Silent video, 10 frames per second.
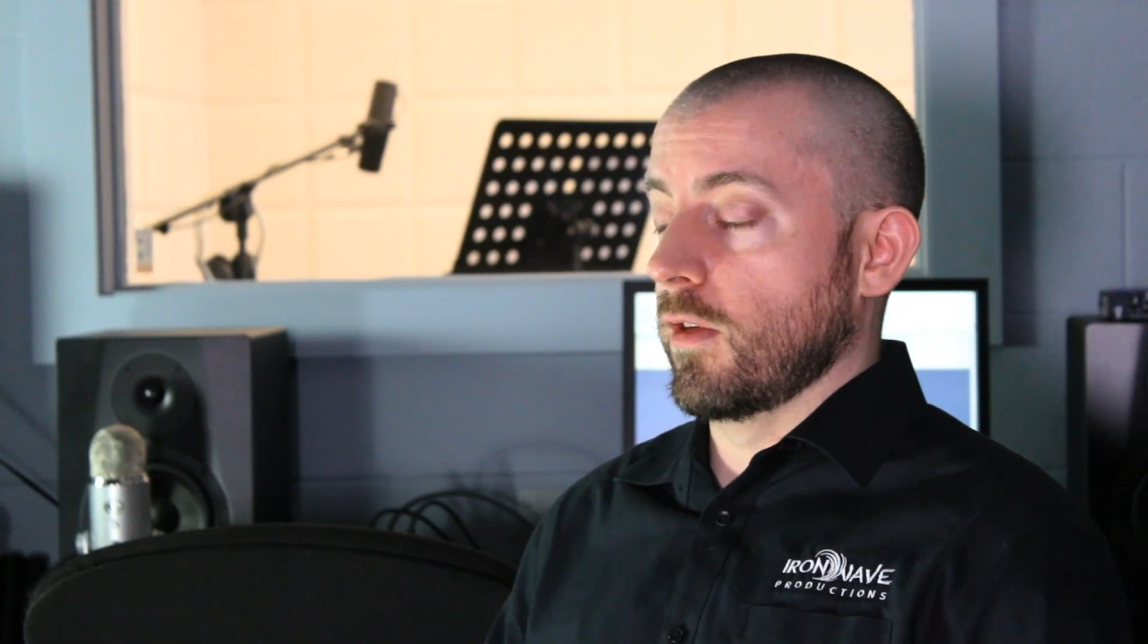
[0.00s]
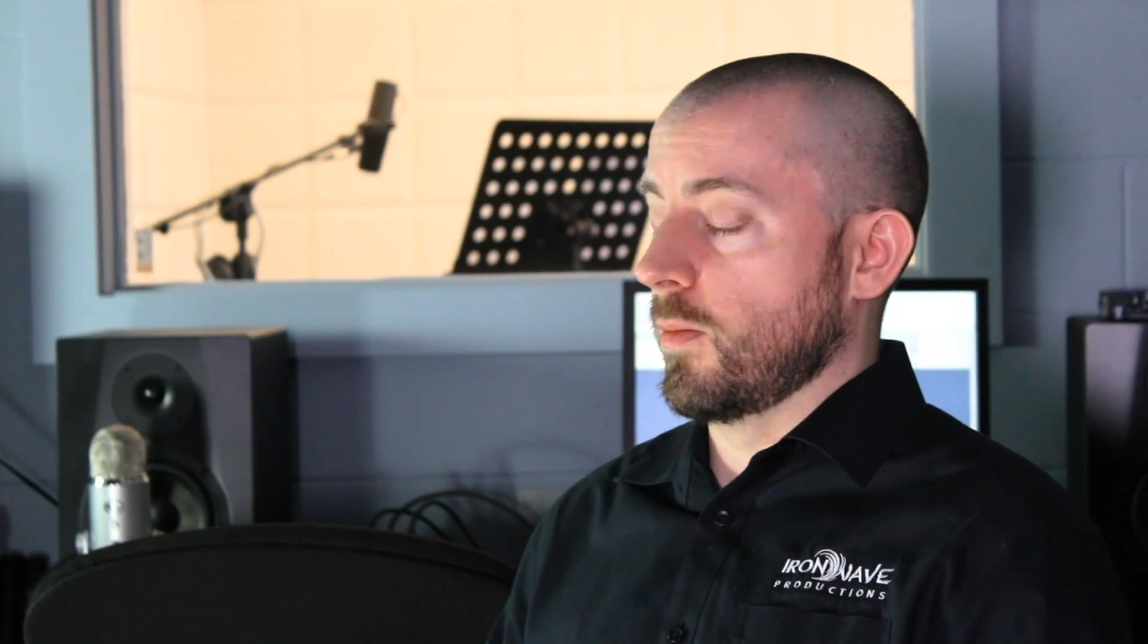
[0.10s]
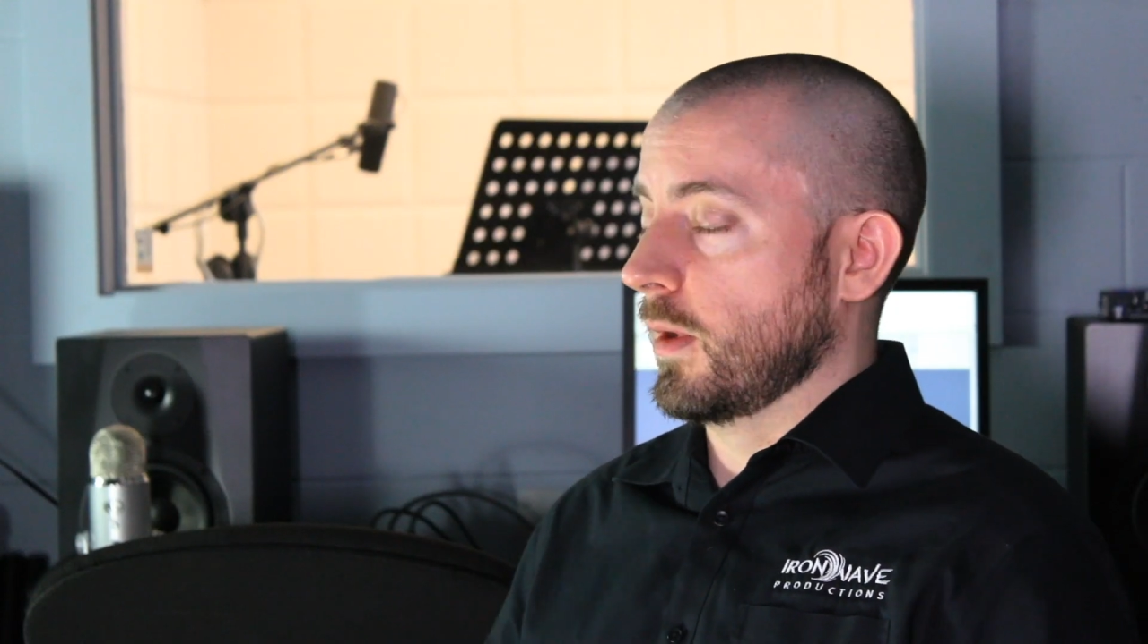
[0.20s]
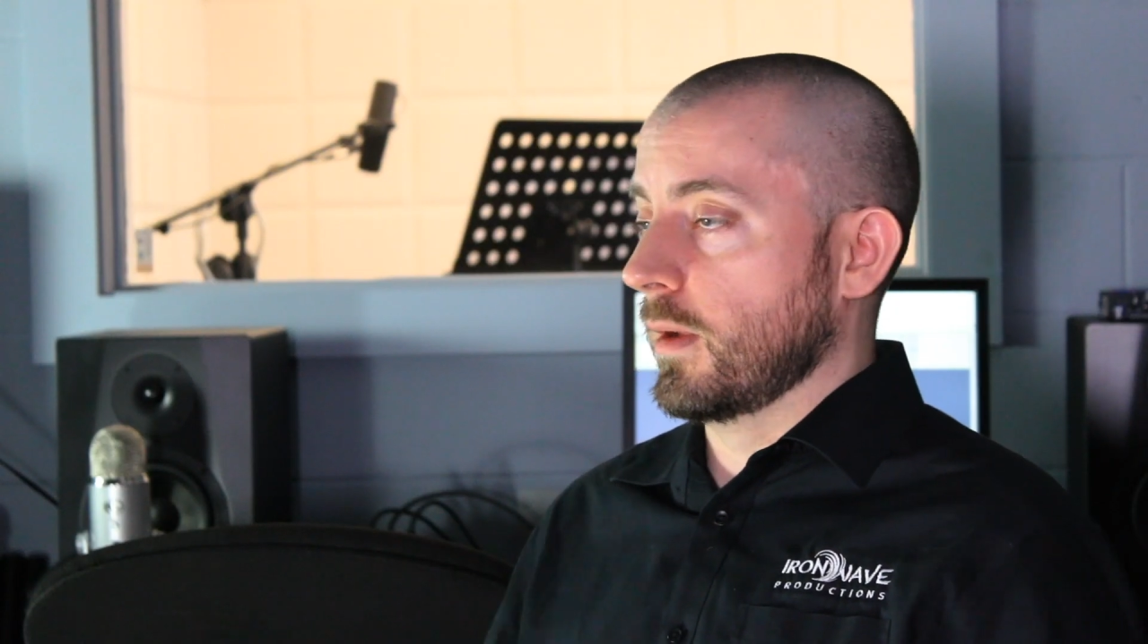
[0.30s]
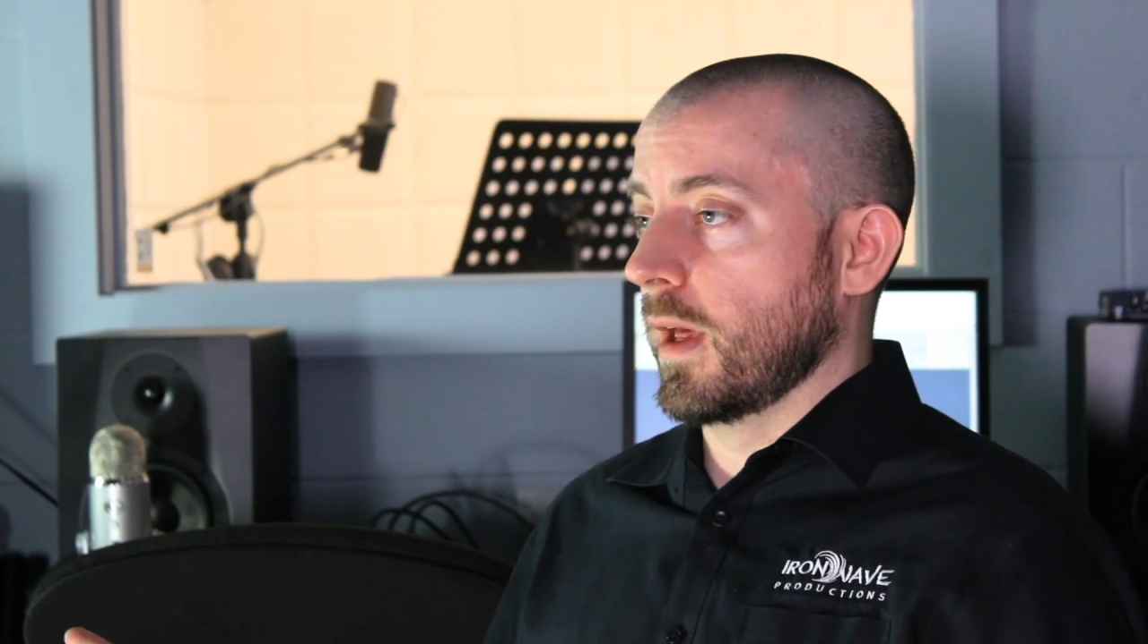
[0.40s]
it's
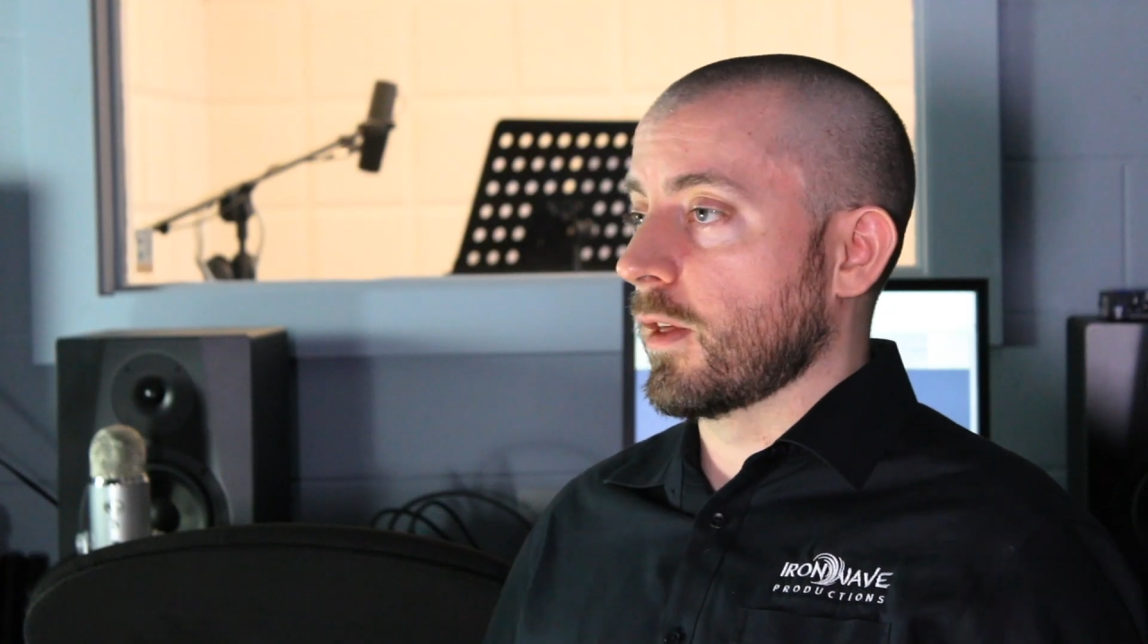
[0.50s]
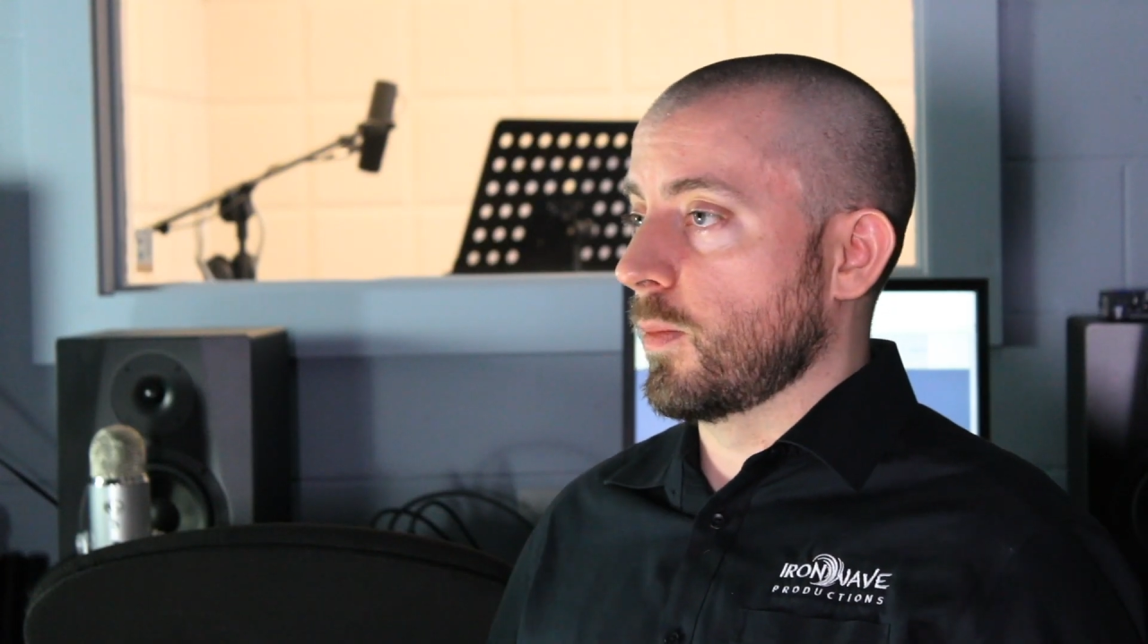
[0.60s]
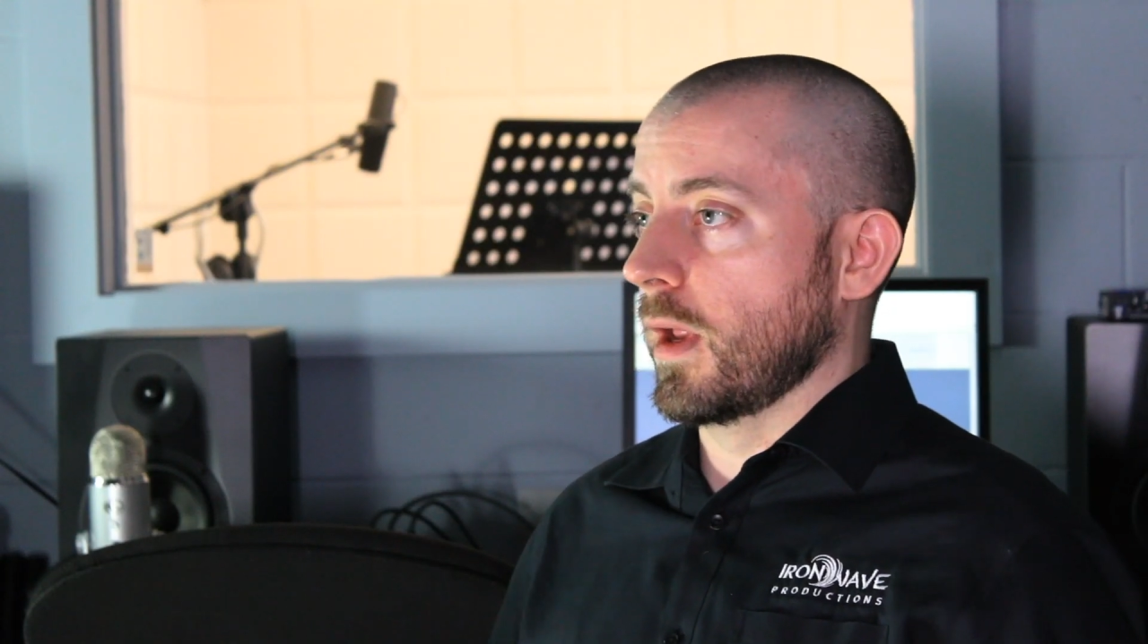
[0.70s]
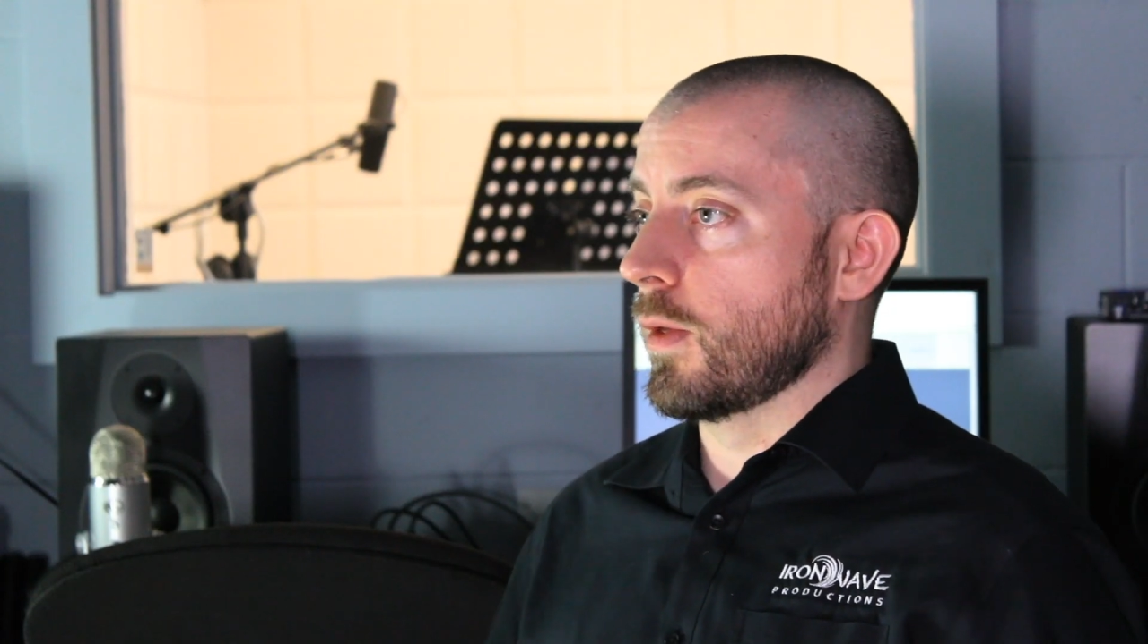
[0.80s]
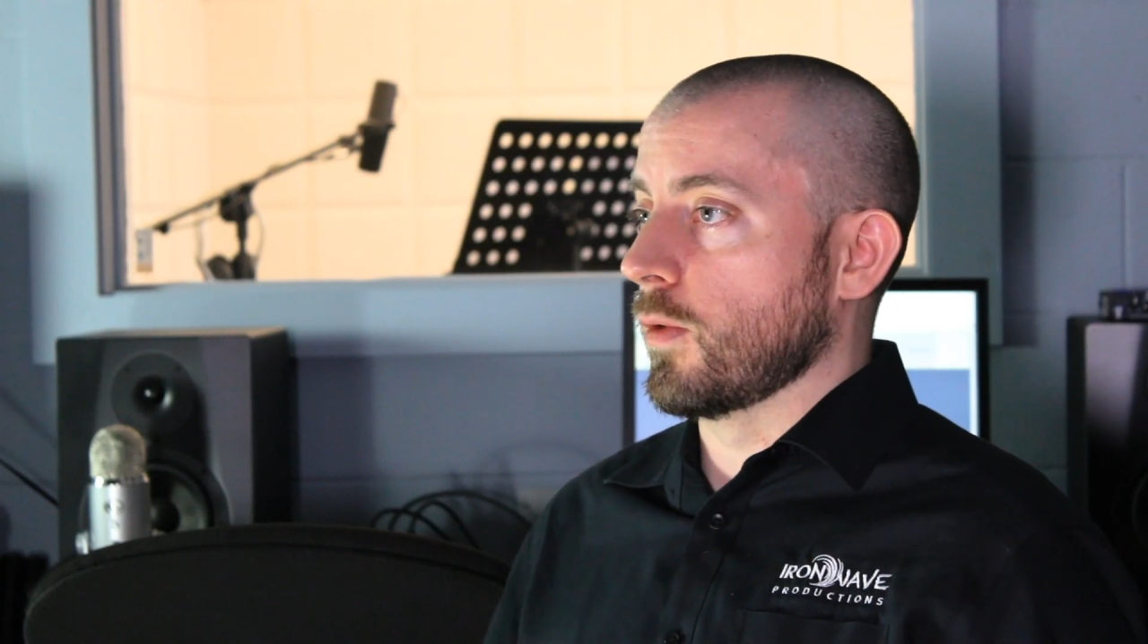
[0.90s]
just been
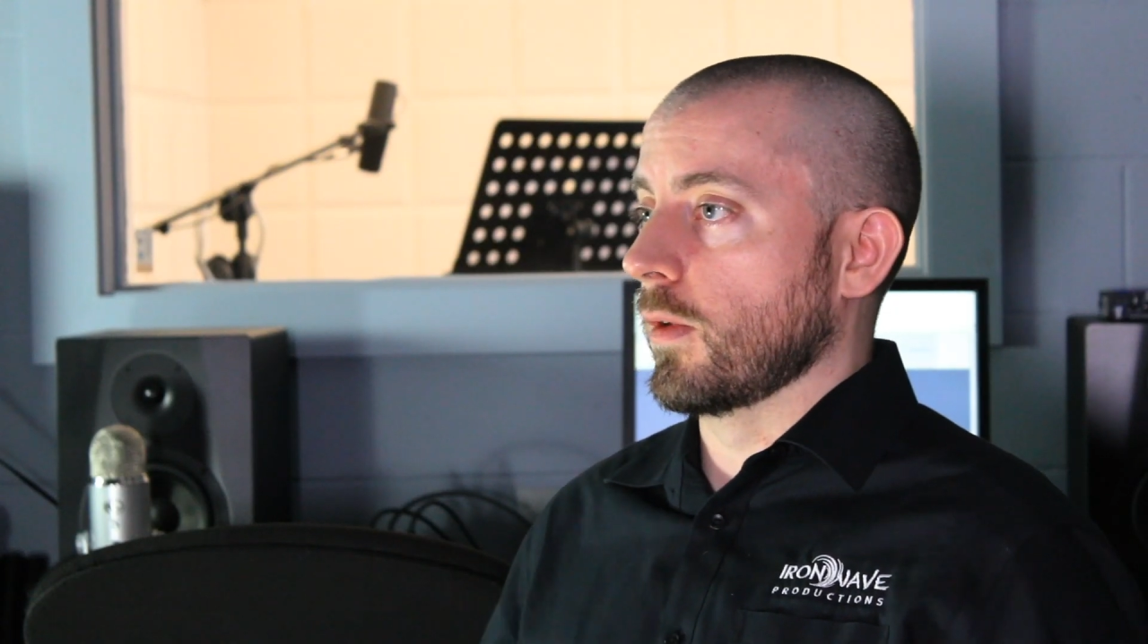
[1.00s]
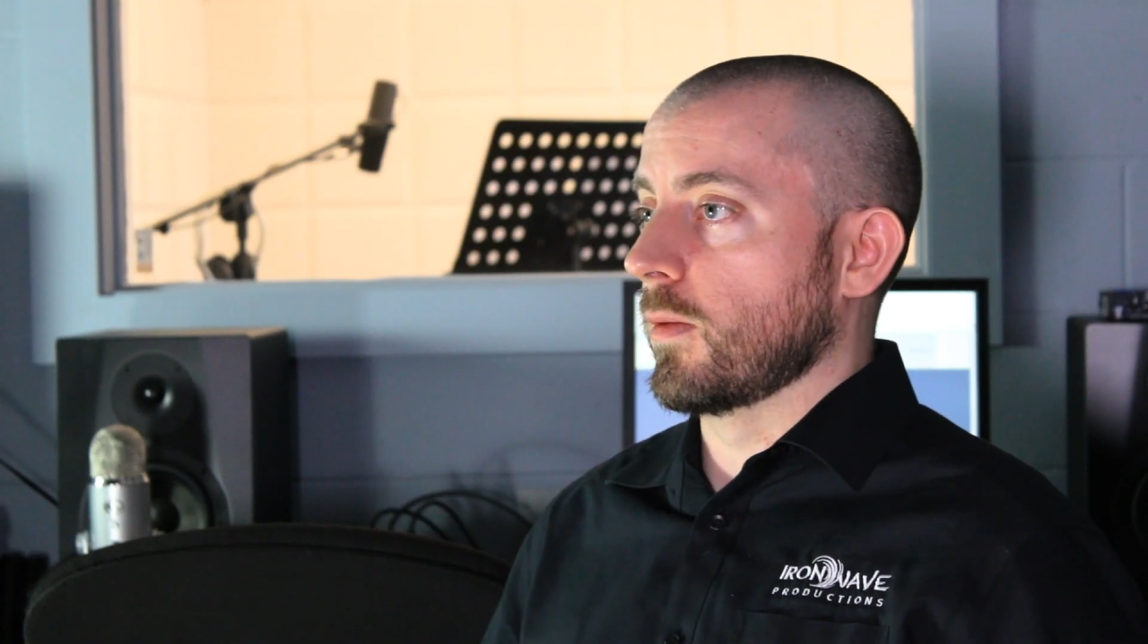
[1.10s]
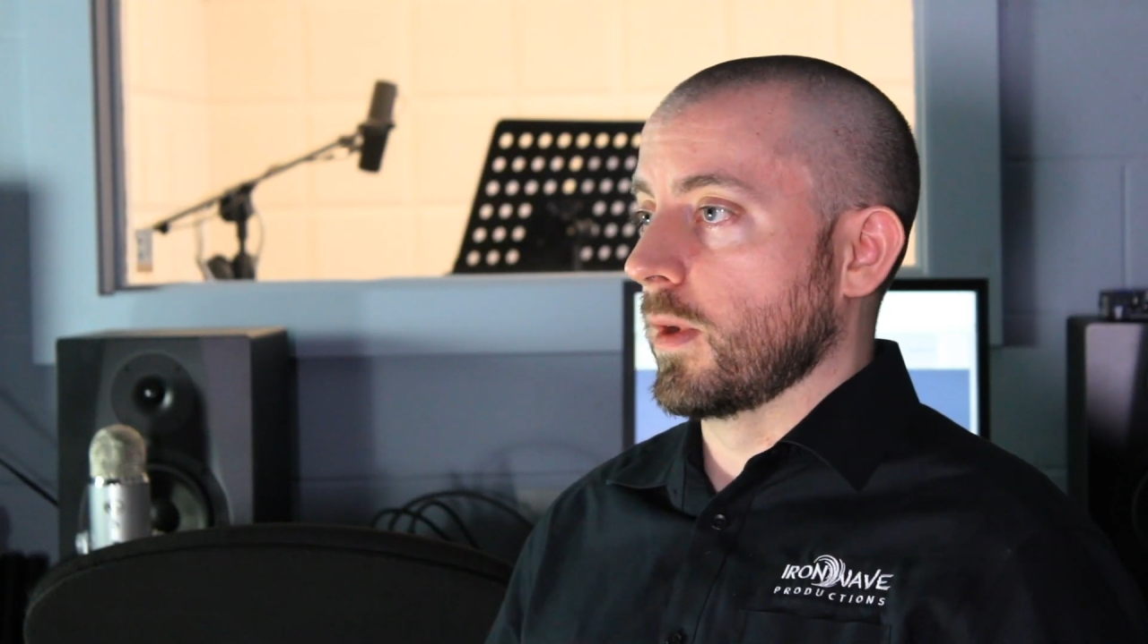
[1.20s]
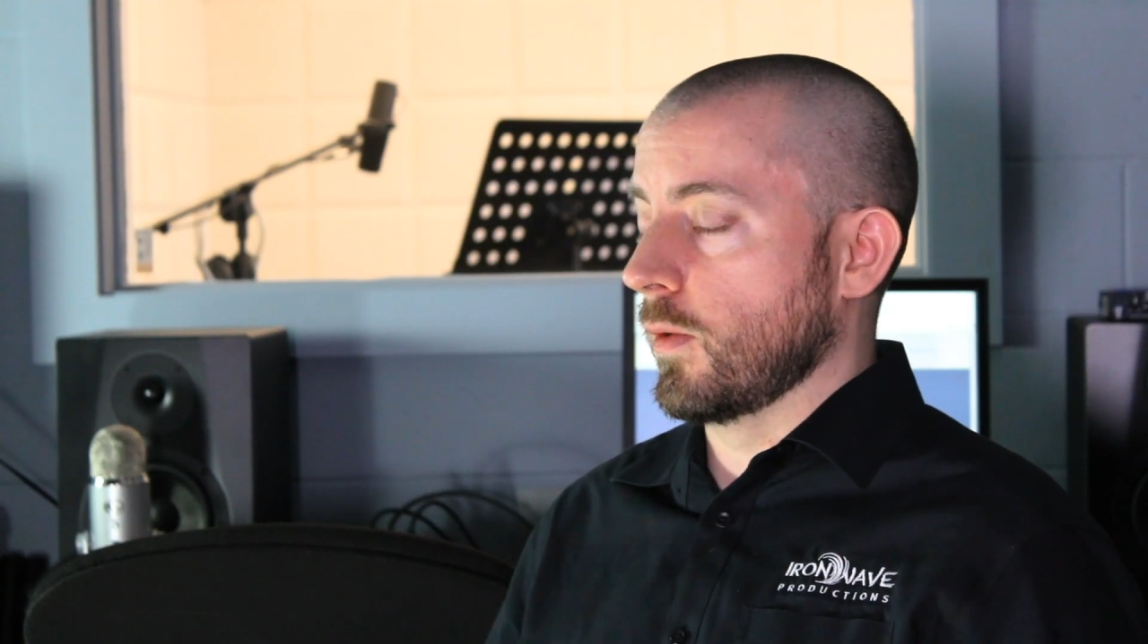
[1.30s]
exponential.